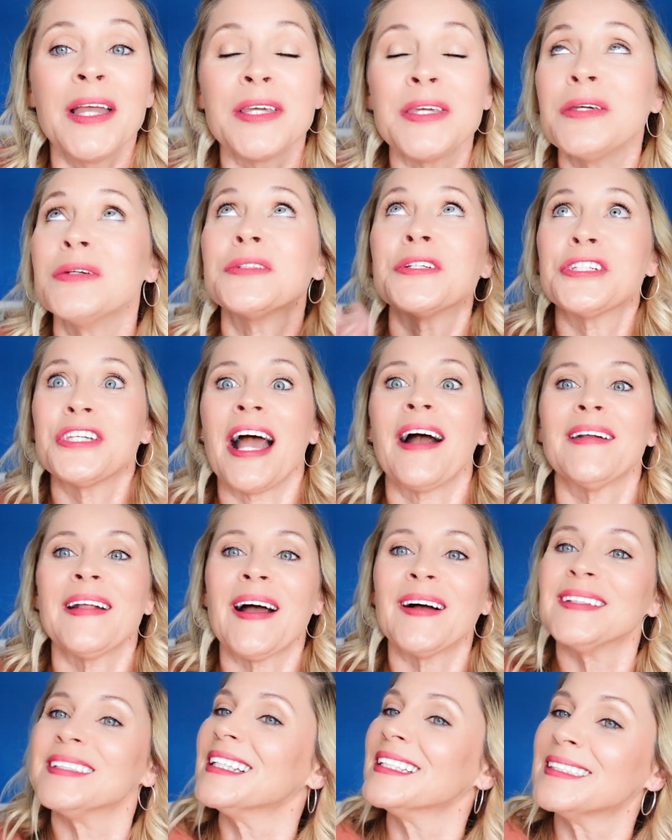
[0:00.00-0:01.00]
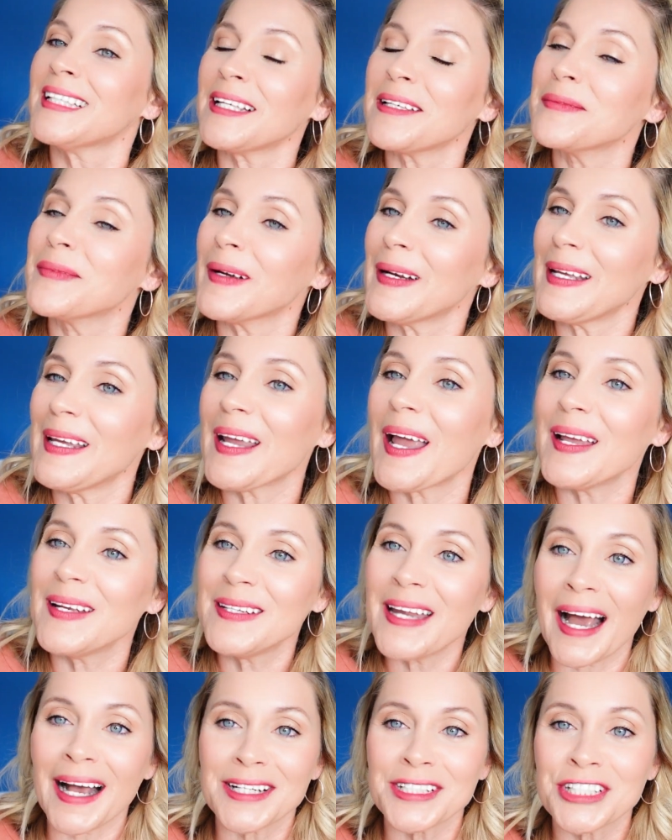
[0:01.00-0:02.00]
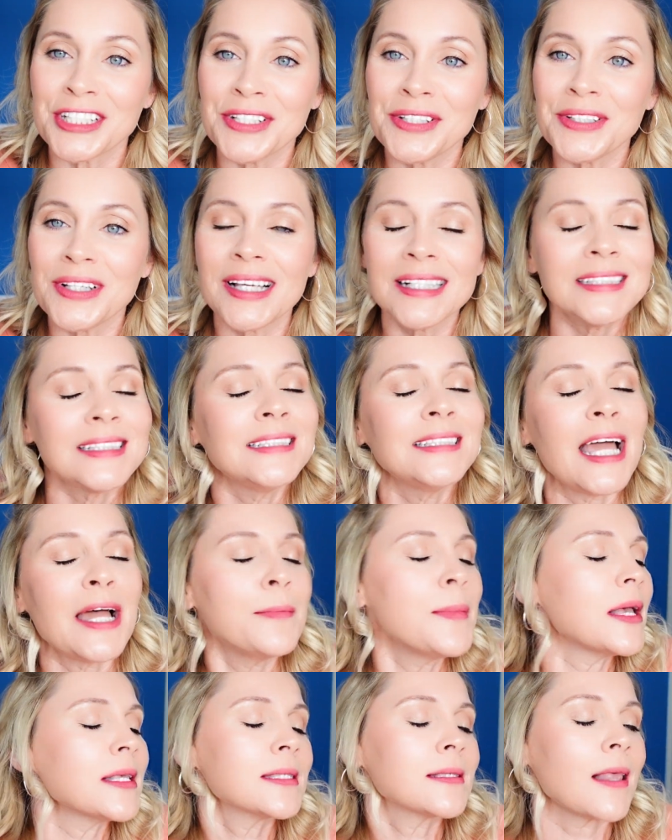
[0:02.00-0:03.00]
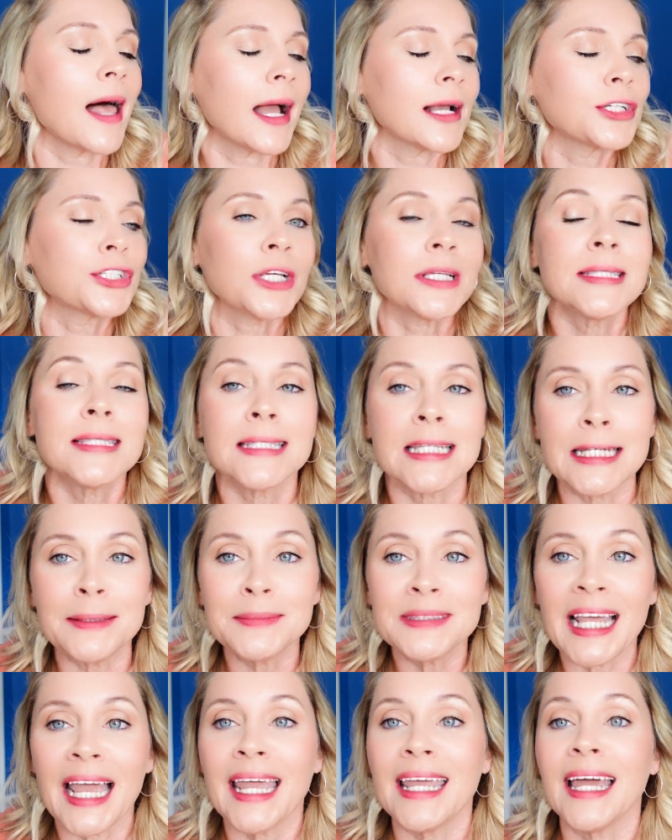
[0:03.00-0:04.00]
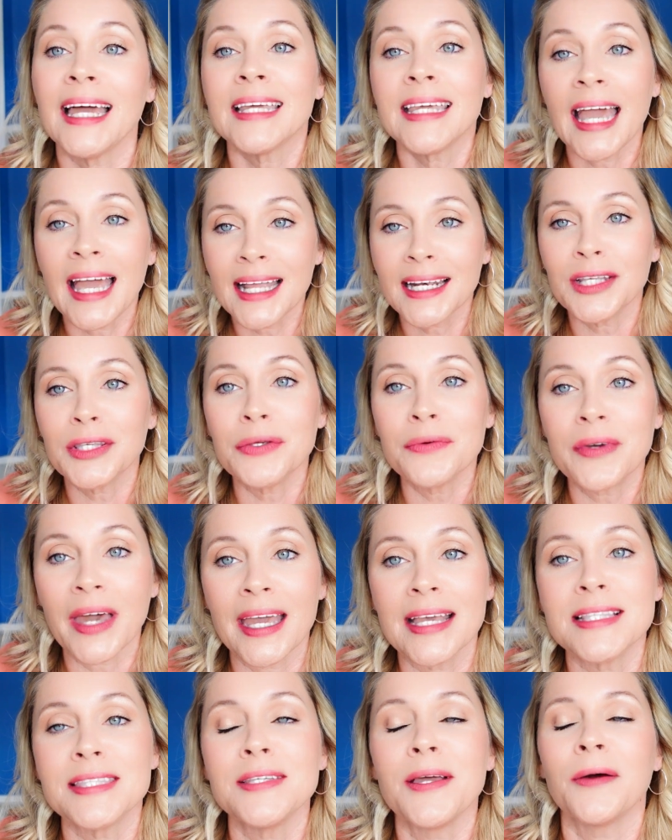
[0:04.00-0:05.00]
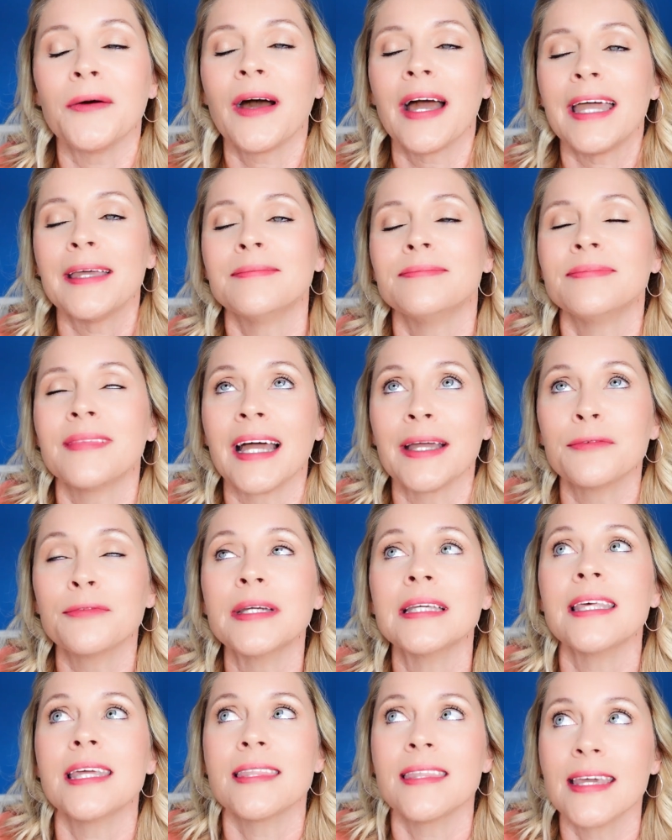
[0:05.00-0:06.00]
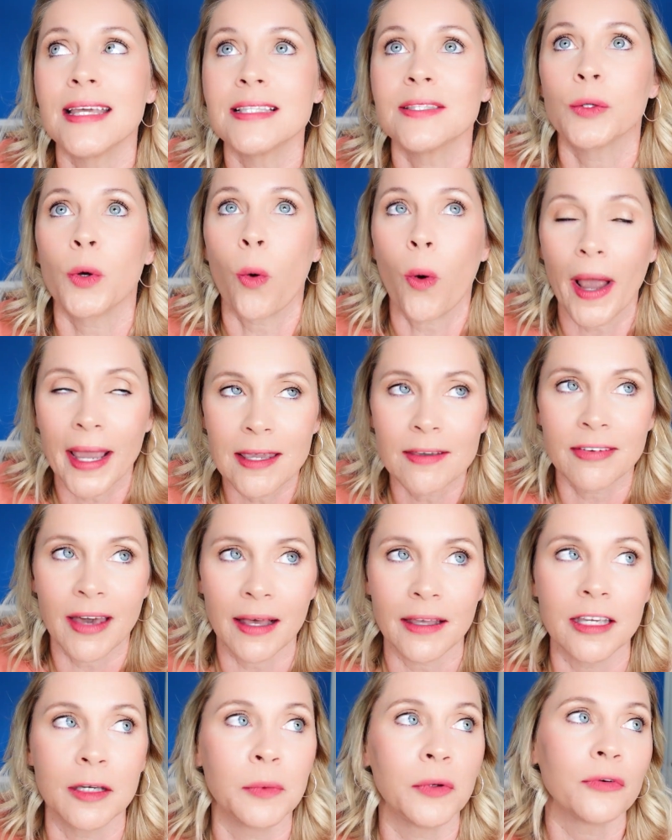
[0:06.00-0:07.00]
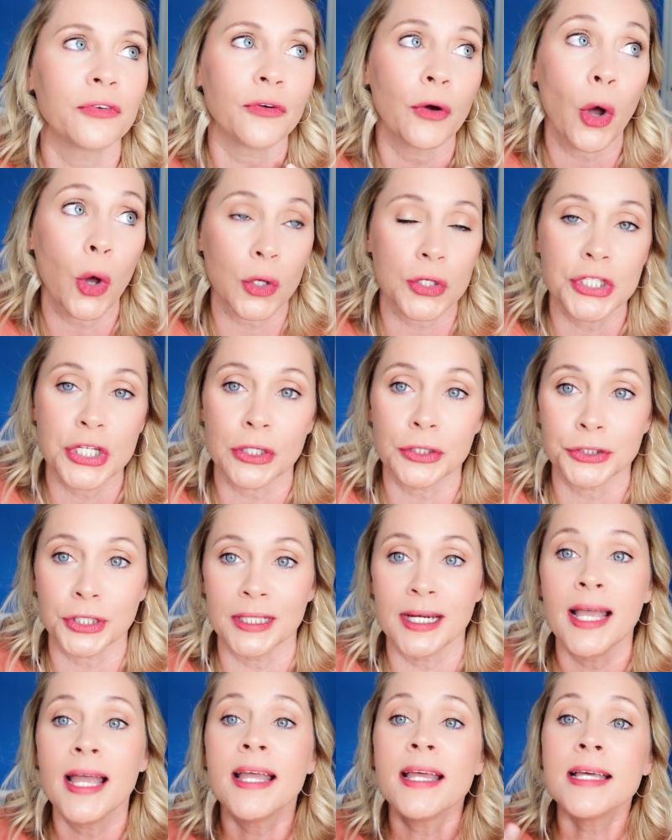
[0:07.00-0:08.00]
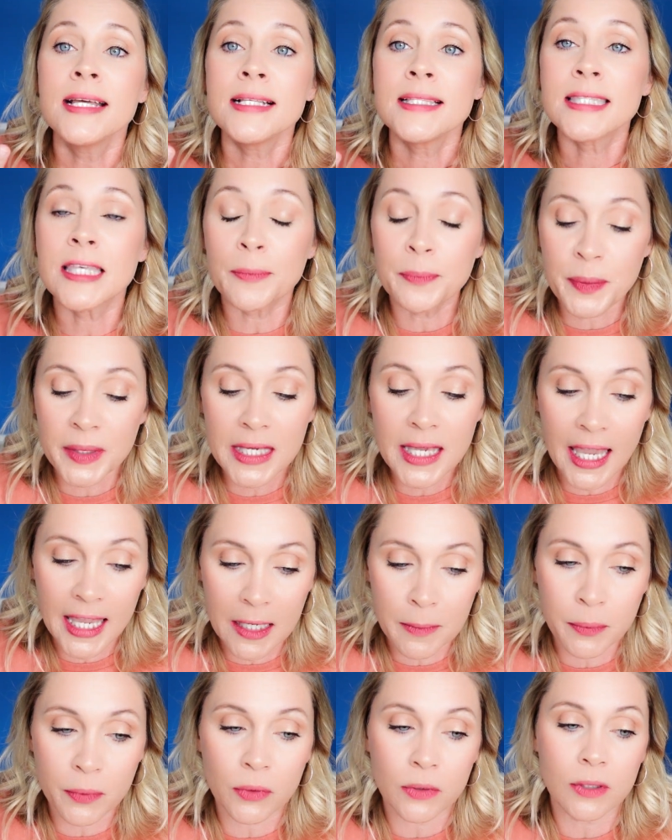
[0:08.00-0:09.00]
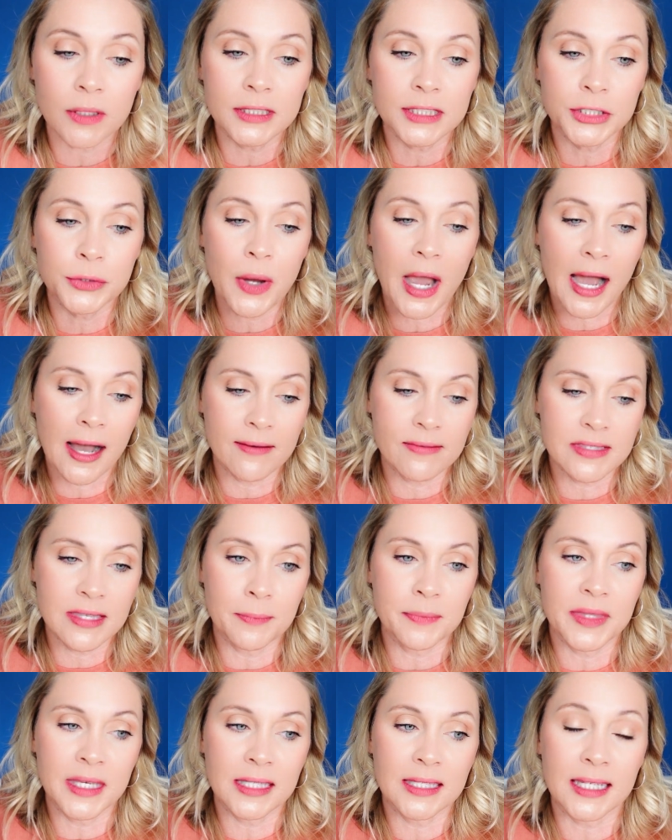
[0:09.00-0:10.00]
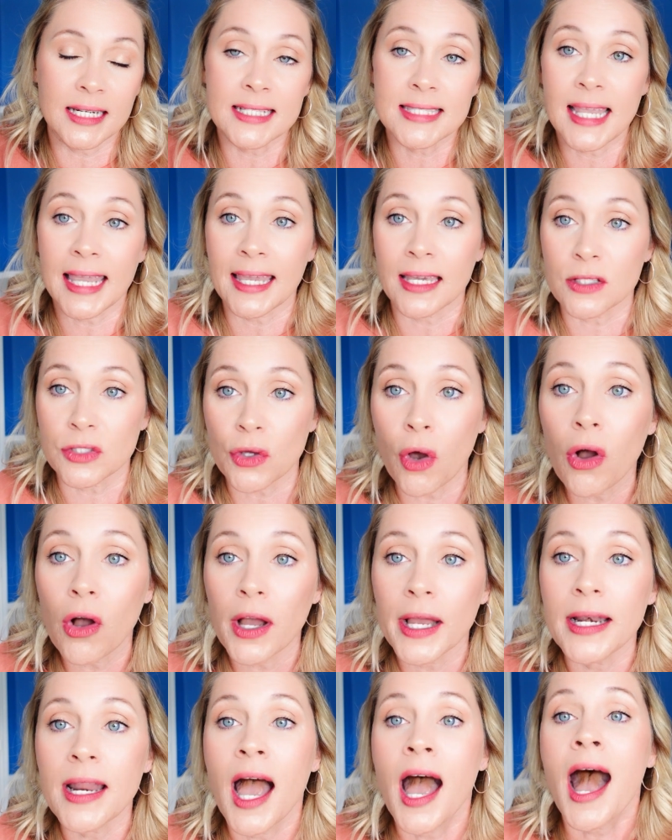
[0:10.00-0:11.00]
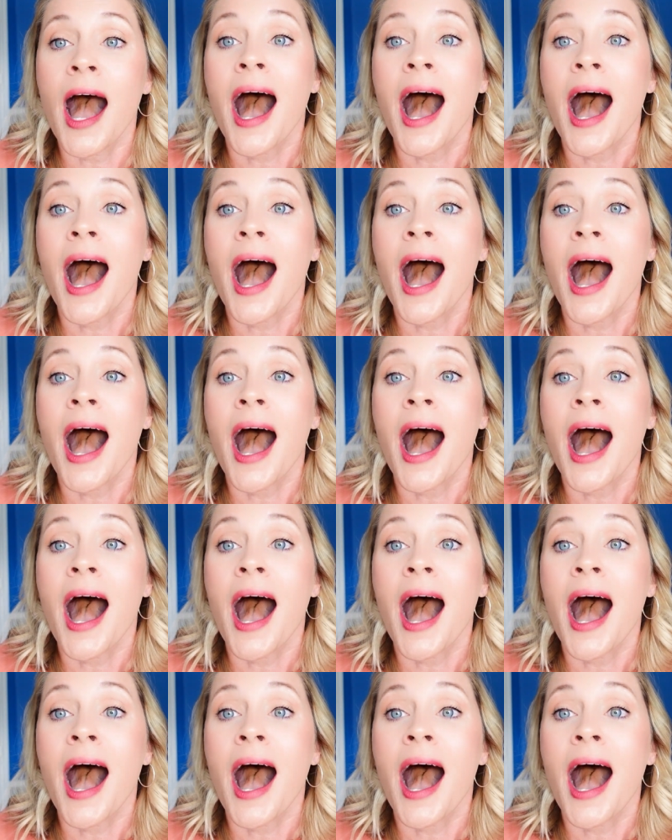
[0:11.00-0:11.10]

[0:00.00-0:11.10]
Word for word: Huge shout out to celebrating National STEM slash STEAM Day. Again, you guys know I, I really think it's quite valuable for all children to be able to have something that is hands-on.